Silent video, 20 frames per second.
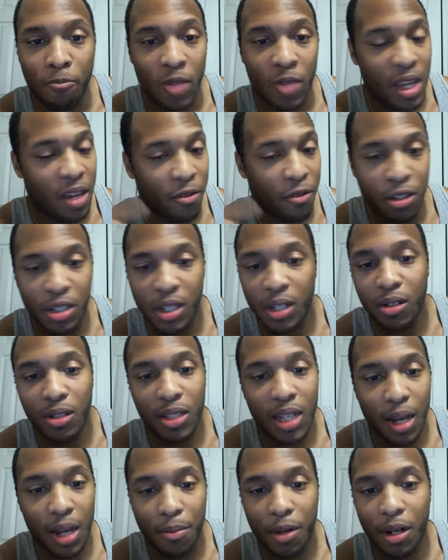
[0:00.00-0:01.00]
Every single
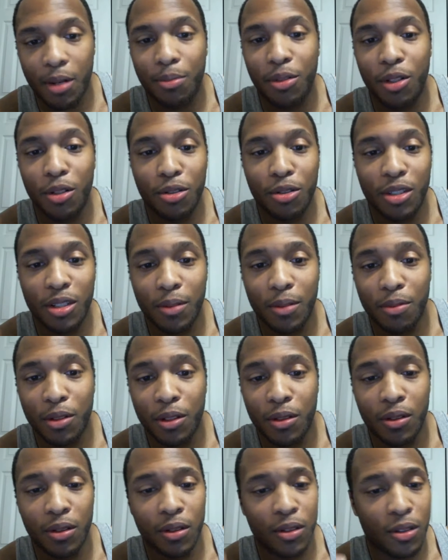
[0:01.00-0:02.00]
time I upload something,
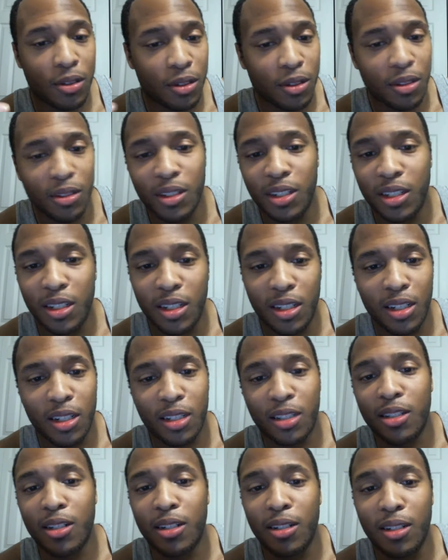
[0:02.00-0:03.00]

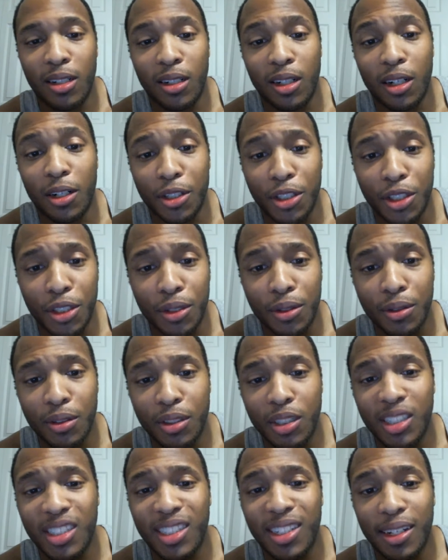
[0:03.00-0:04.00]
it's going to alert you
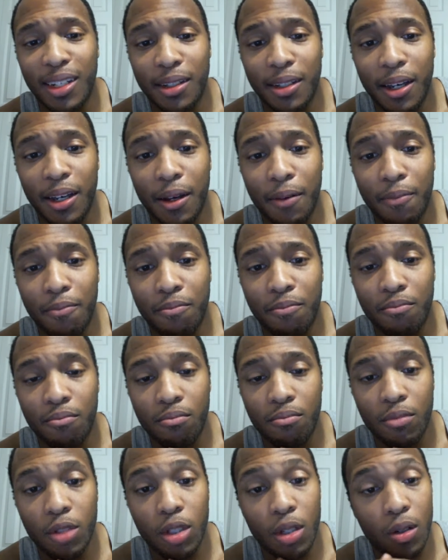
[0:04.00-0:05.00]
just like that.
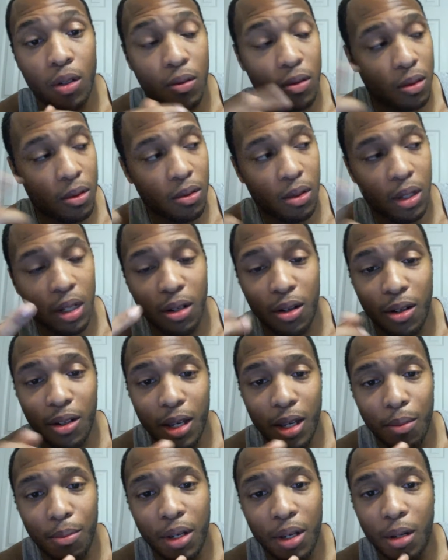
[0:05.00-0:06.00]
So click on
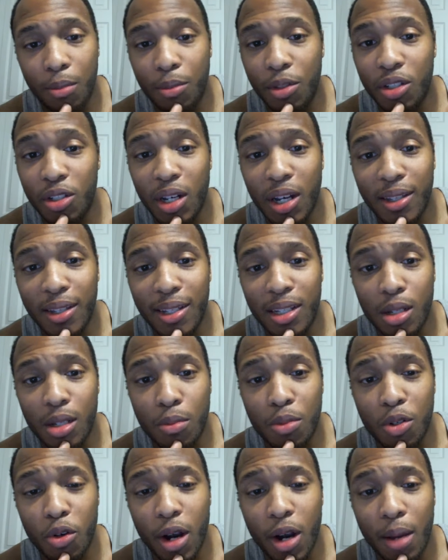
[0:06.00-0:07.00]
that bell beside the
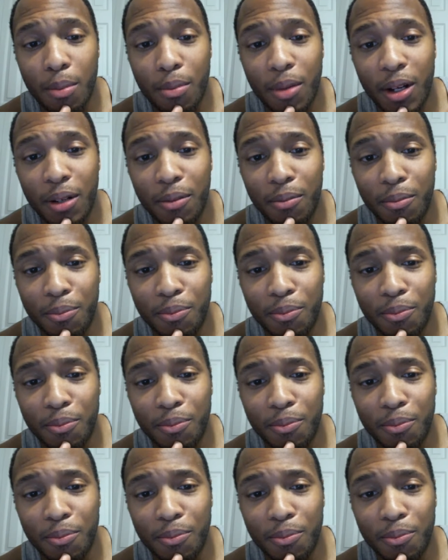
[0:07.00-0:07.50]
subscribe button.